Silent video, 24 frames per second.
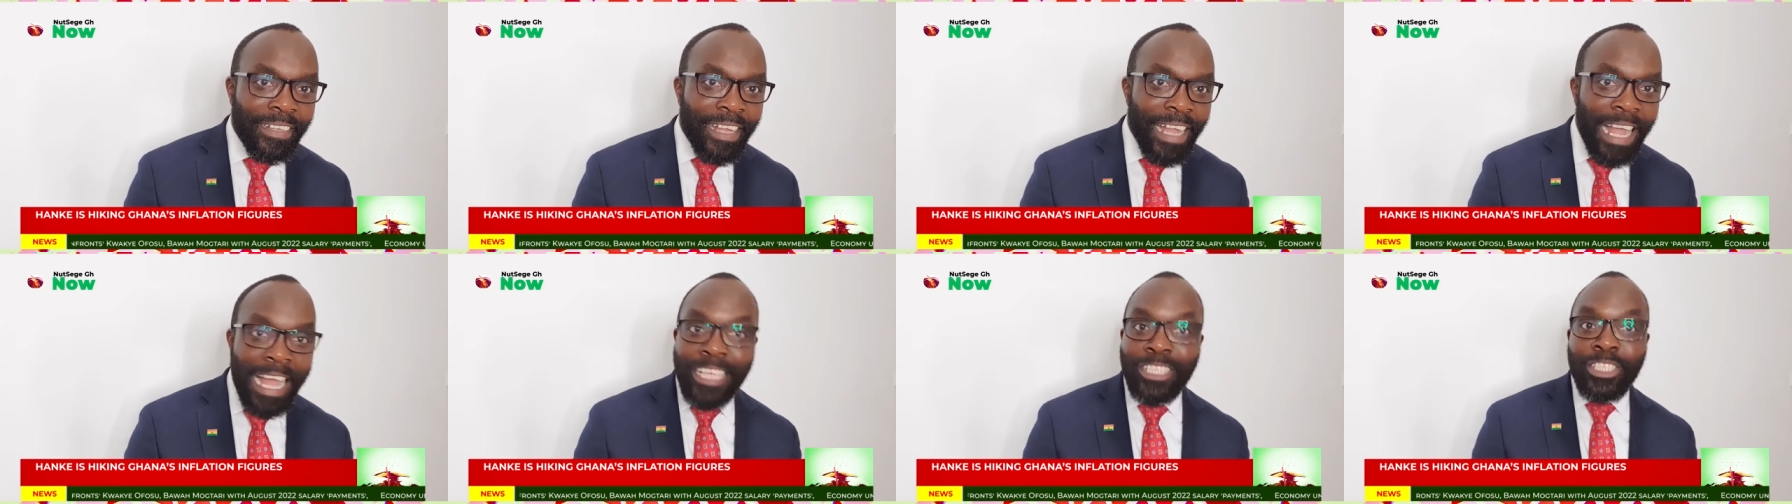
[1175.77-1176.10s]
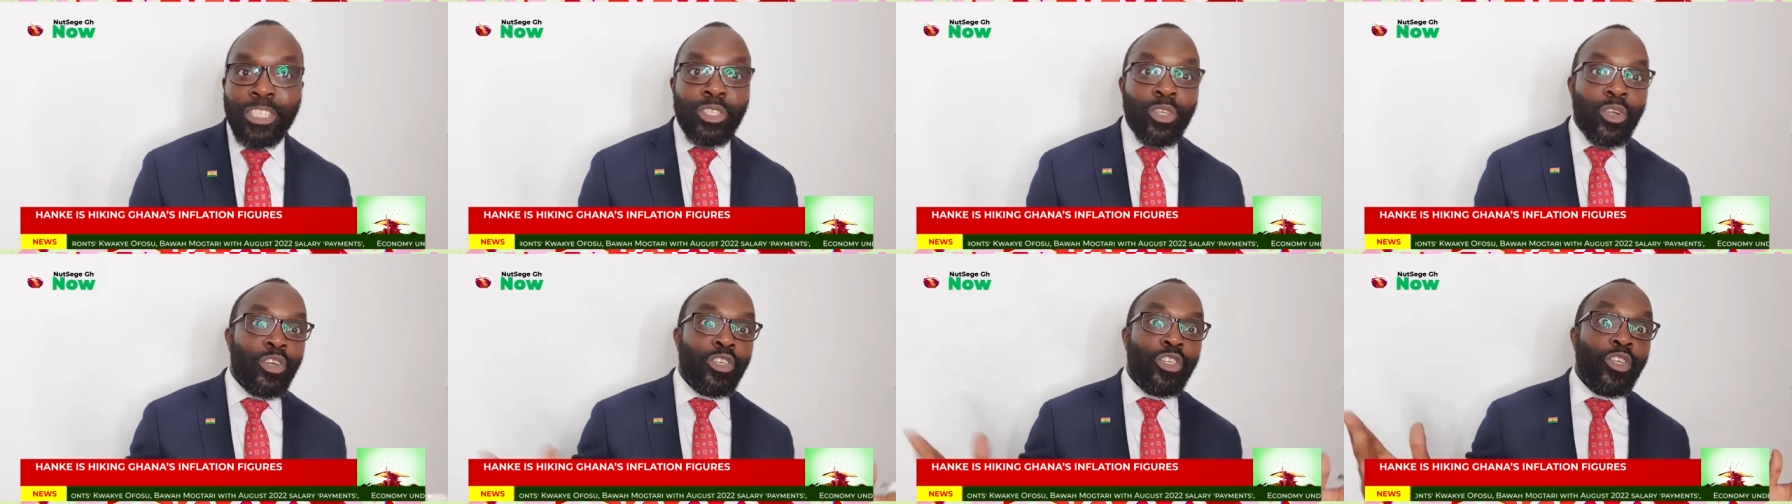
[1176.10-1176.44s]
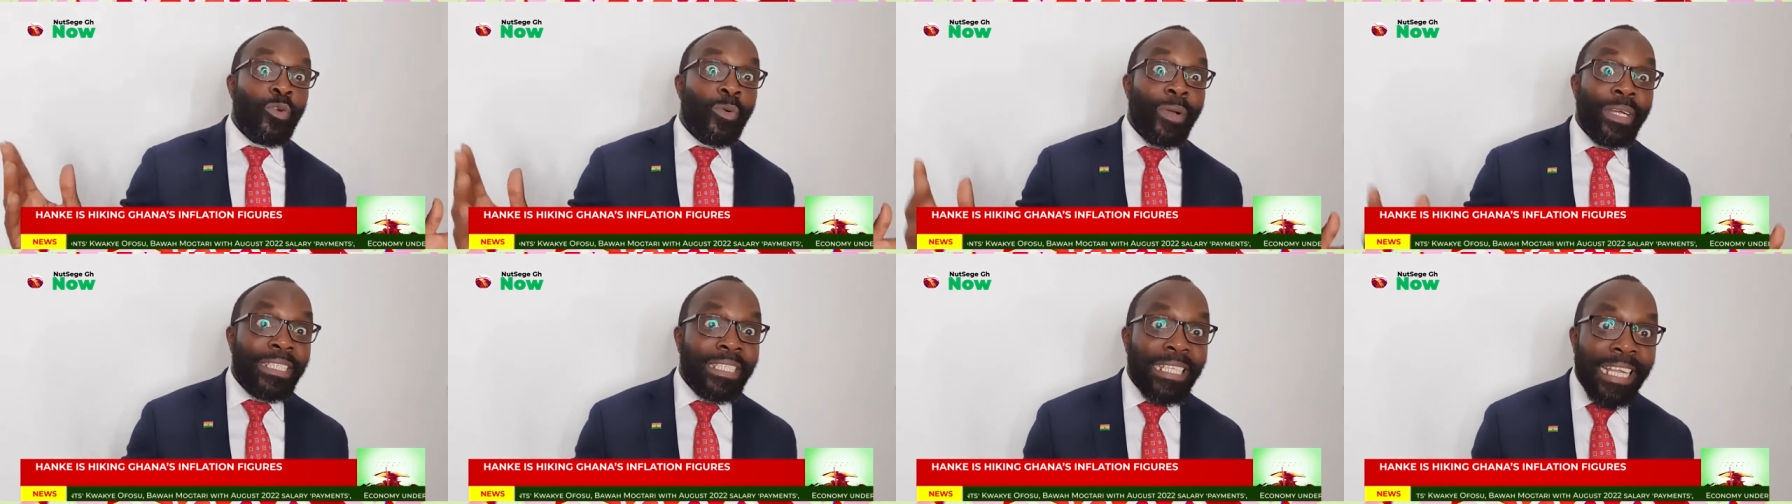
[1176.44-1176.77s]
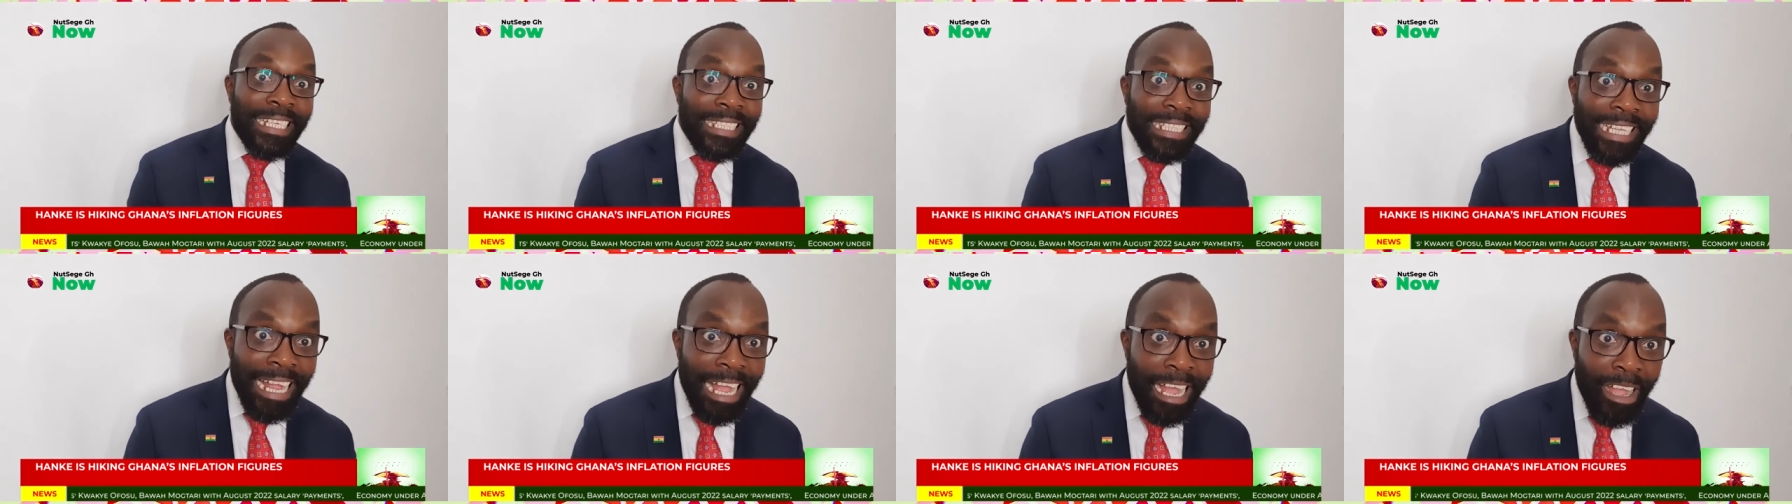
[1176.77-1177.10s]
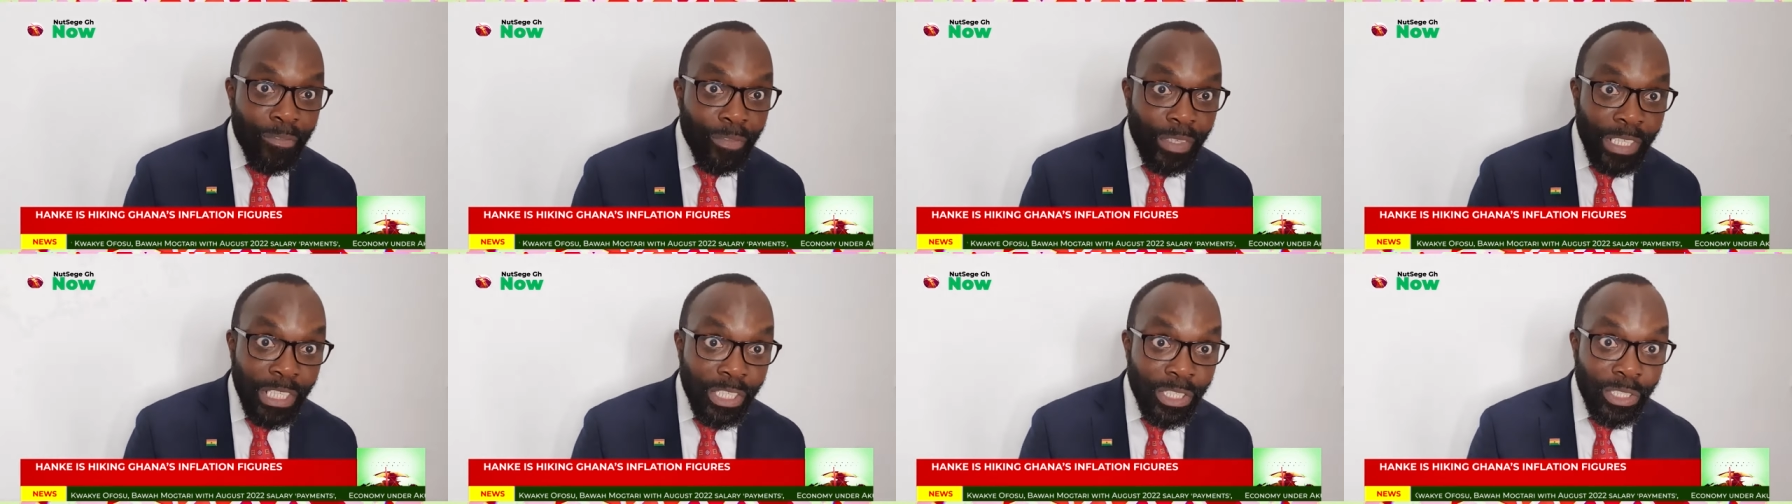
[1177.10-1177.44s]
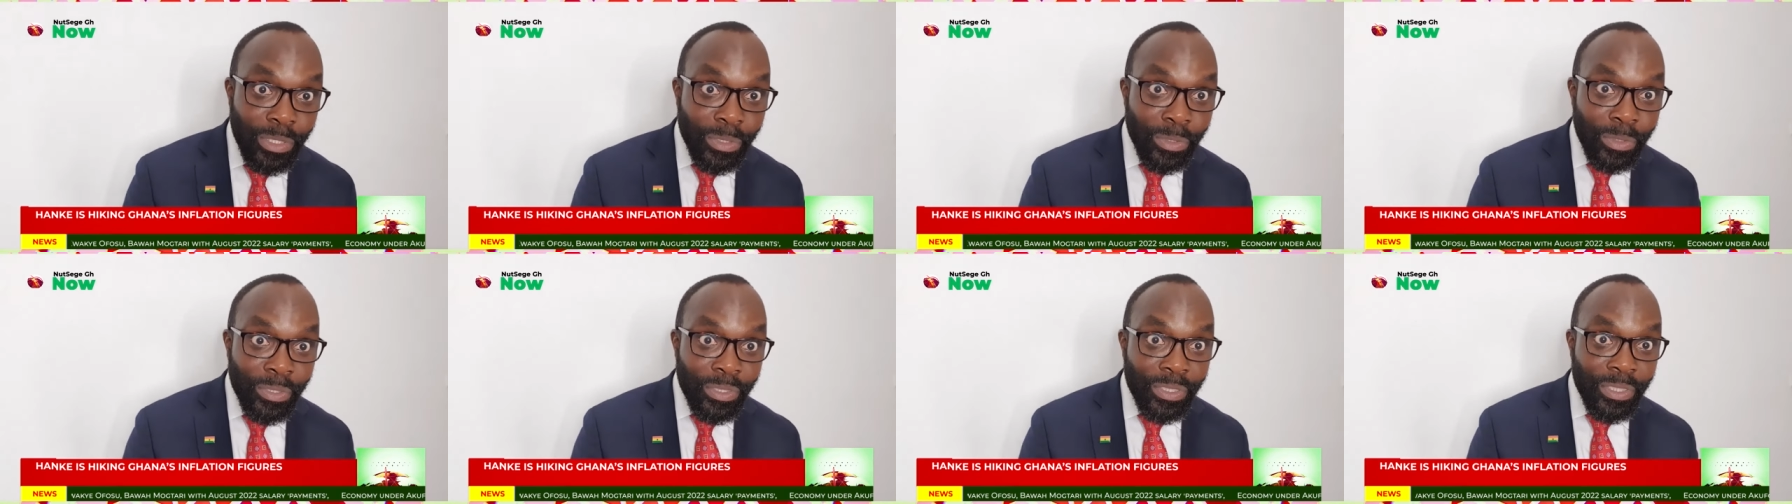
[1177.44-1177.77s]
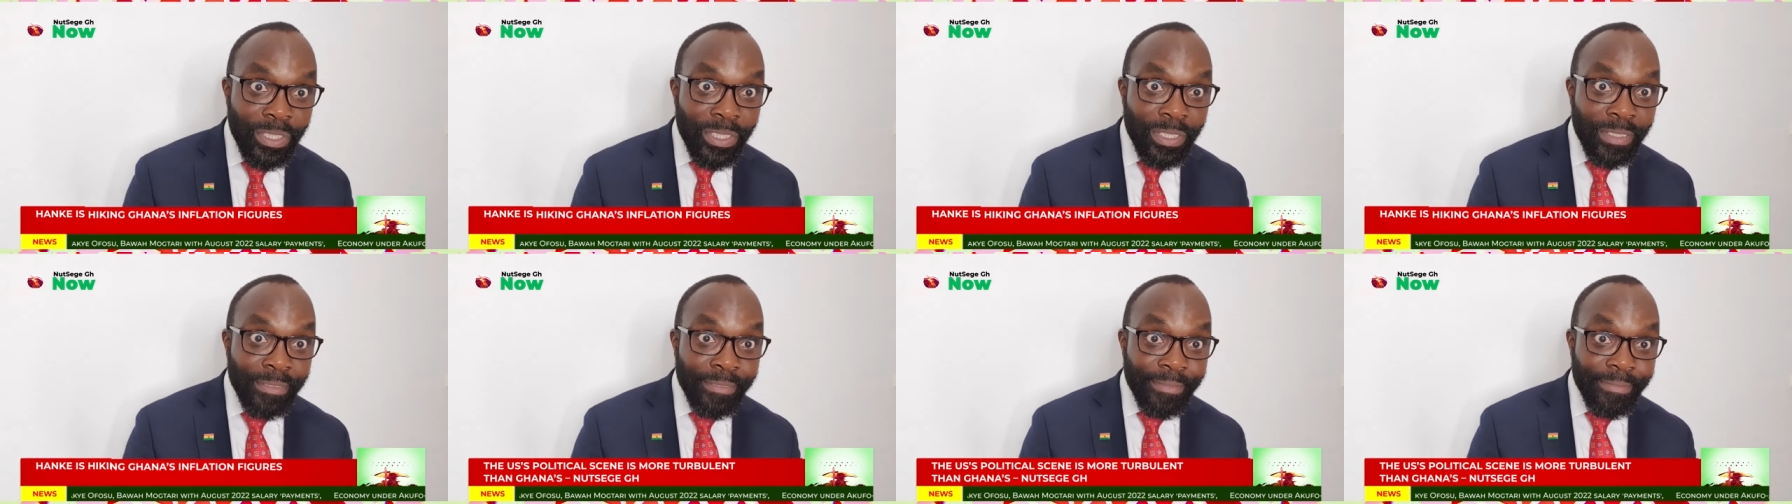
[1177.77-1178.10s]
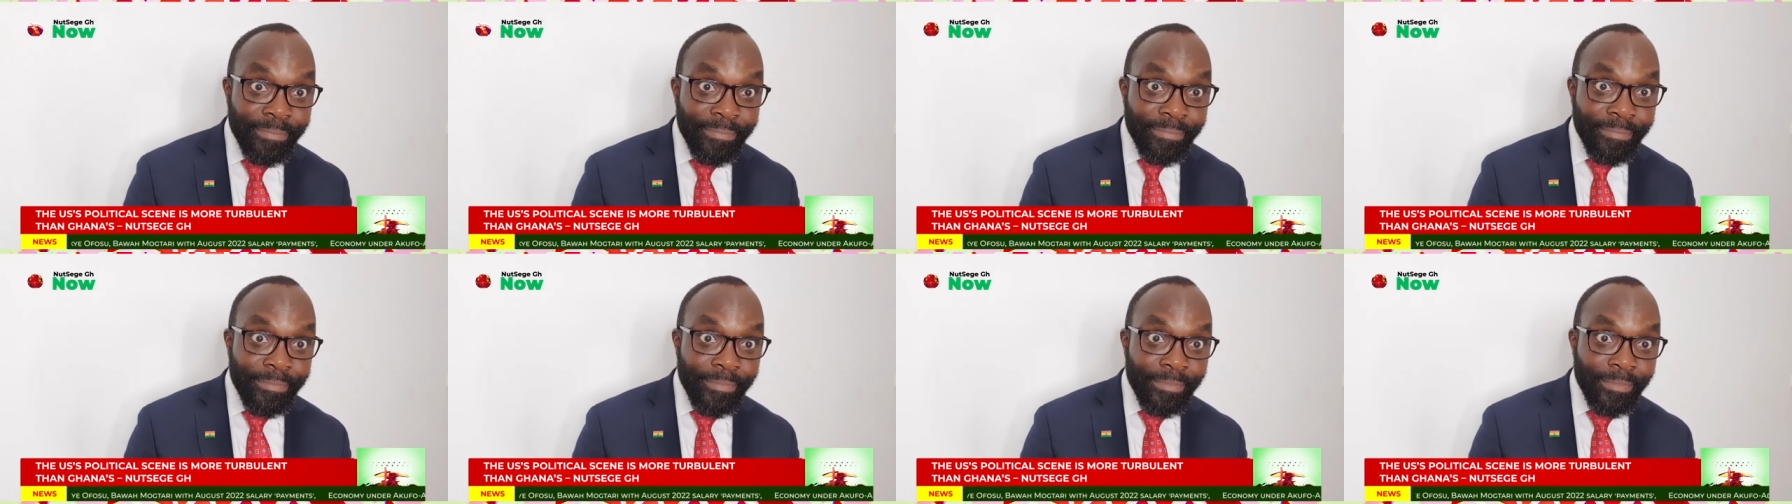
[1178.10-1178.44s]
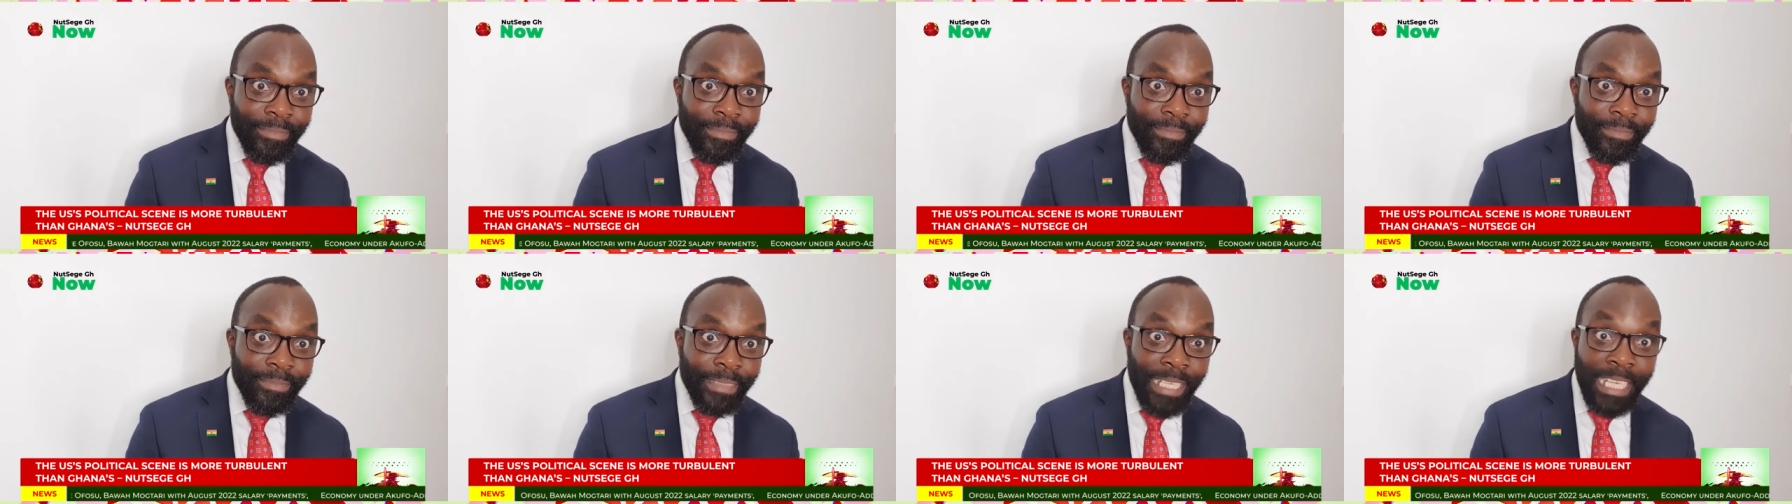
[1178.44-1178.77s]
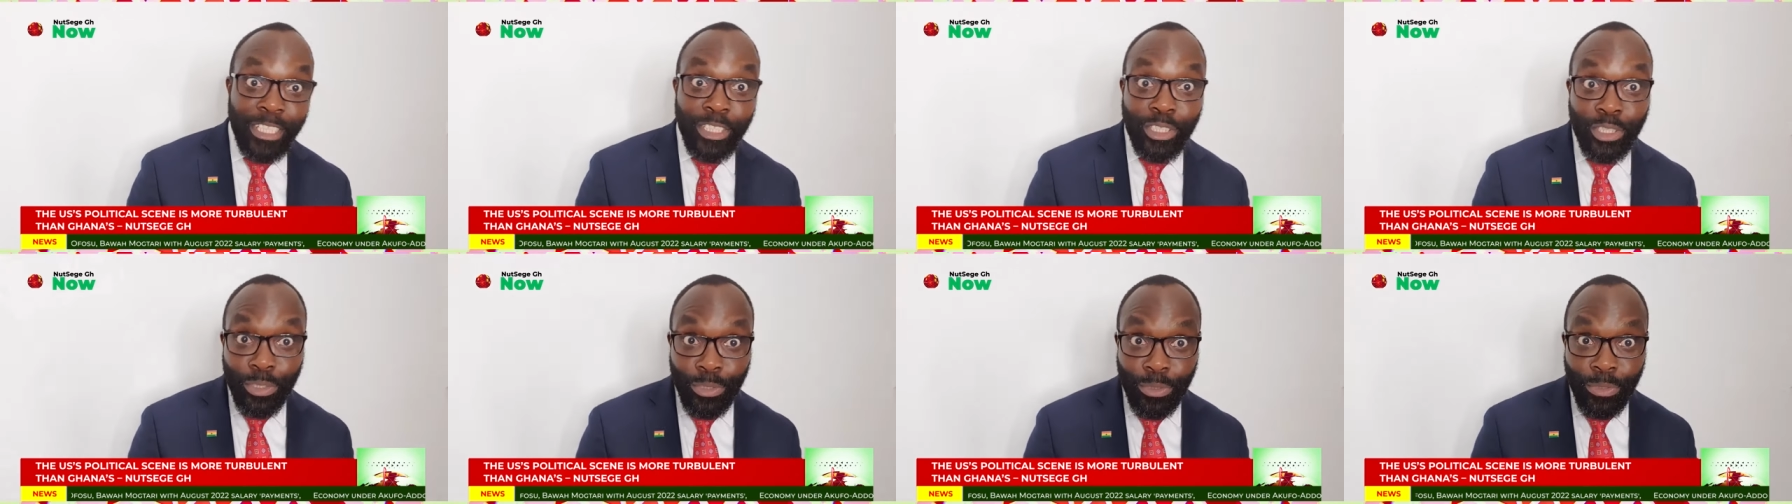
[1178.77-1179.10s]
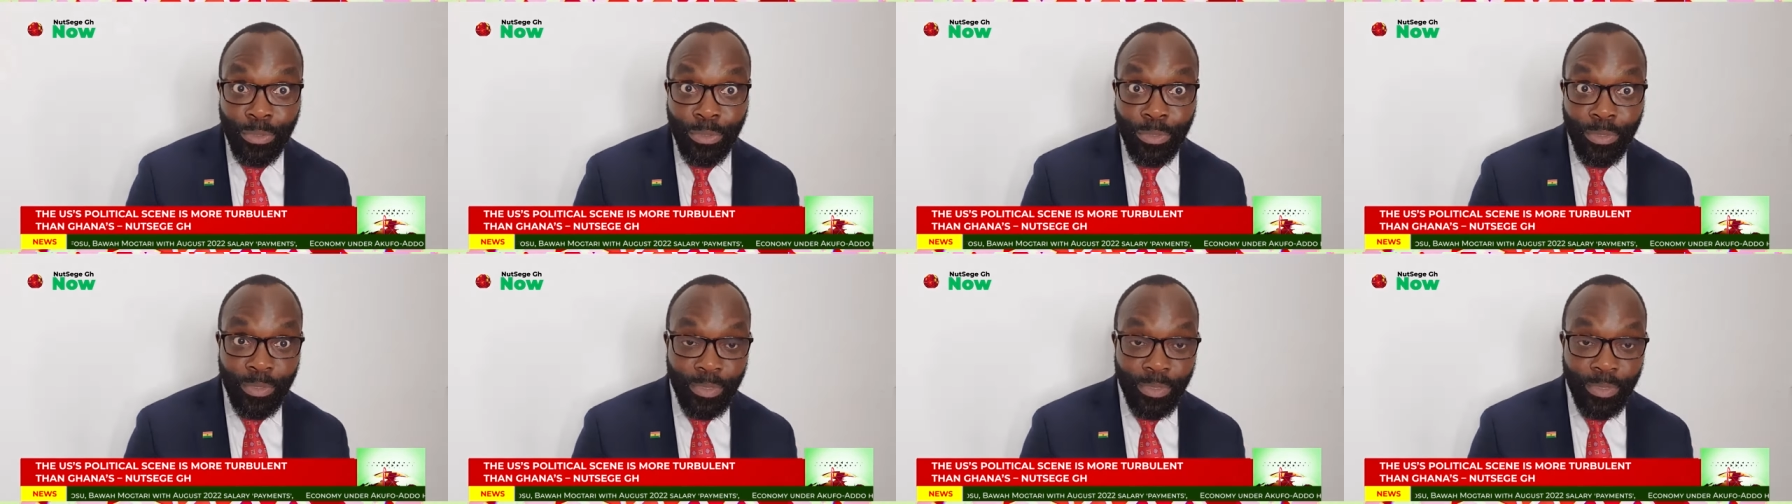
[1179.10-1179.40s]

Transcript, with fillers: As though US doesn't have issues. They do.